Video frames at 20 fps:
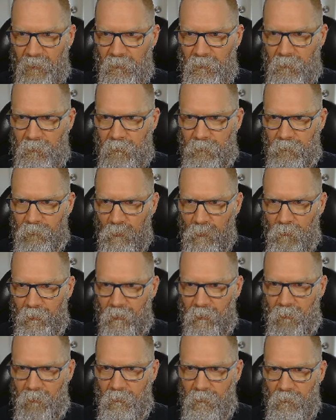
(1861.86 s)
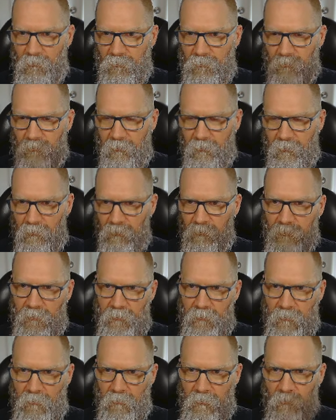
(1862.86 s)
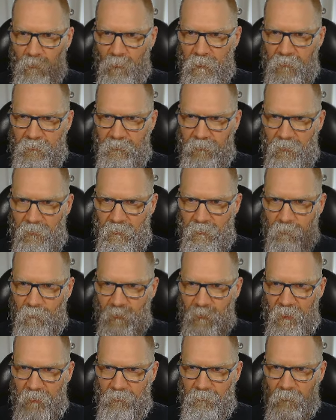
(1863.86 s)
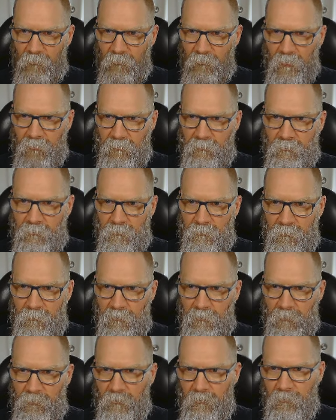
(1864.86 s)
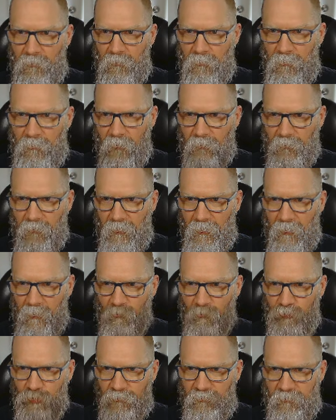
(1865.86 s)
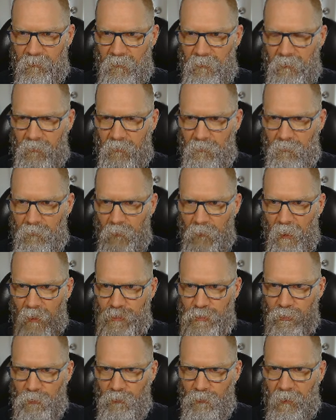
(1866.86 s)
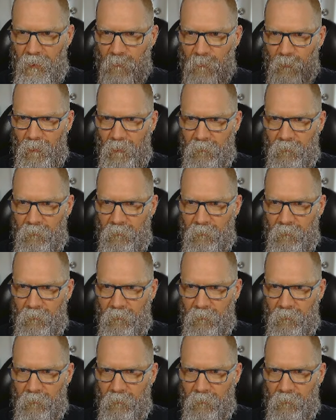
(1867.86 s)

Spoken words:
So what we're going to do is we're going to go here and we're going to say depends on, and then put the logical name in.